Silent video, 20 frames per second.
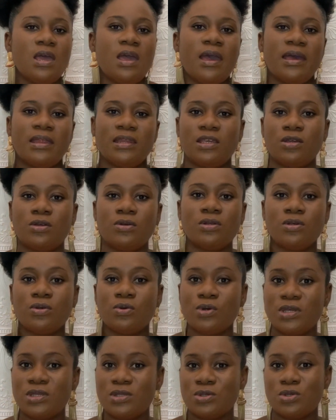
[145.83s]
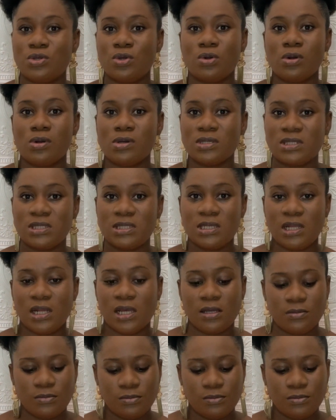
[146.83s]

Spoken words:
And then you're going to go into your concealer.